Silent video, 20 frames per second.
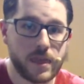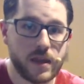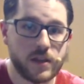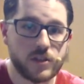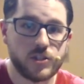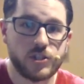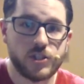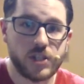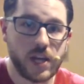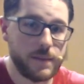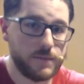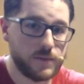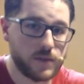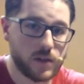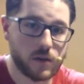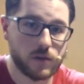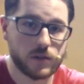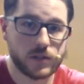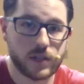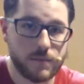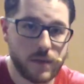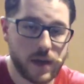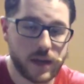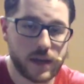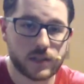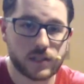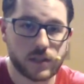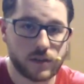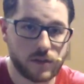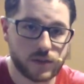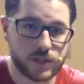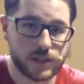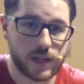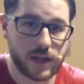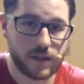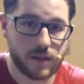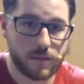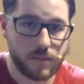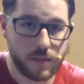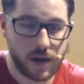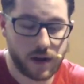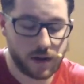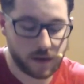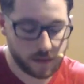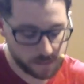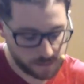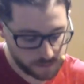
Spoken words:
shape those and make us understand them better.